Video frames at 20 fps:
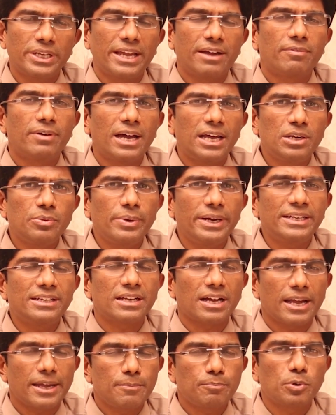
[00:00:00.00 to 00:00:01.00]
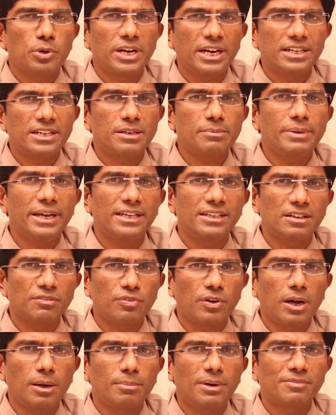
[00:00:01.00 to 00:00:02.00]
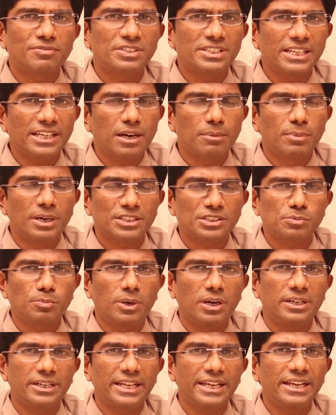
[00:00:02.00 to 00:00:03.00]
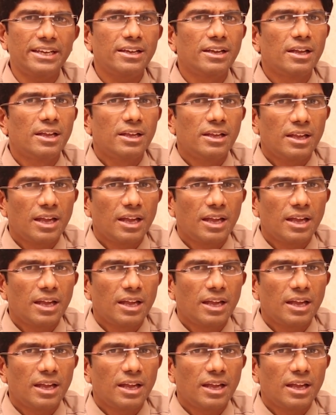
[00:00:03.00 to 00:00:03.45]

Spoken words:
evaluate hyponatremia in the form of serum osmolality